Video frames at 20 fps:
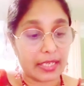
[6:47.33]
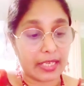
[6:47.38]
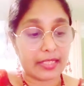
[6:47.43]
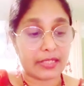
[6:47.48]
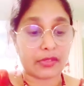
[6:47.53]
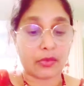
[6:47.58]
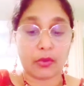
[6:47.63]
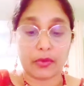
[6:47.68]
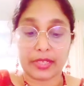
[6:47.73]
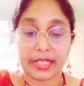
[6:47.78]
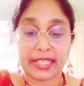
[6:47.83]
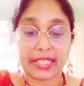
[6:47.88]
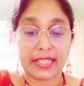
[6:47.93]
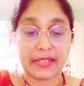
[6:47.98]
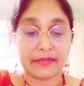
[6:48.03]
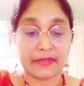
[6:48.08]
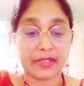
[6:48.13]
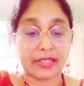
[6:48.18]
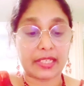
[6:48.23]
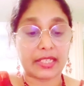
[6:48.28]
it's already
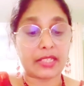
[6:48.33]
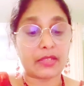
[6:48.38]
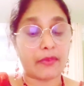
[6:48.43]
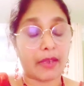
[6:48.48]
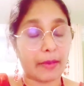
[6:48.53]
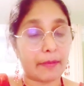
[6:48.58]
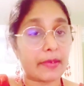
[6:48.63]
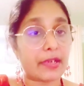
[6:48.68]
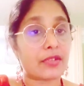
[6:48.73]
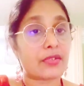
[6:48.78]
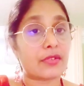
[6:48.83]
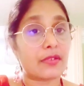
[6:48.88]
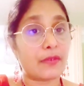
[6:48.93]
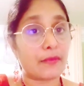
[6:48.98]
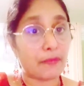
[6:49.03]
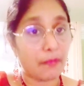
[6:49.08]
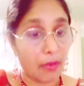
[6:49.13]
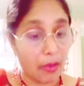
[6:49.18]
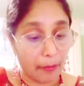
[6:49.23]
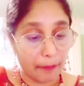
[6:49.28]
given in the
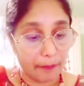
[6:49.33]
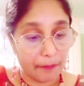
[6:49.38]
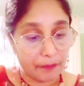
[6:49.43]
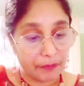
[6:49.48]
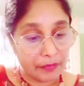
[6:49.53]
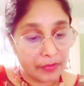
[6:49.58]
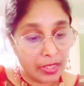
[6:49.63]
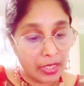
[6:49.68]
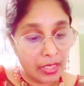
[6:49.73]
vibrational form.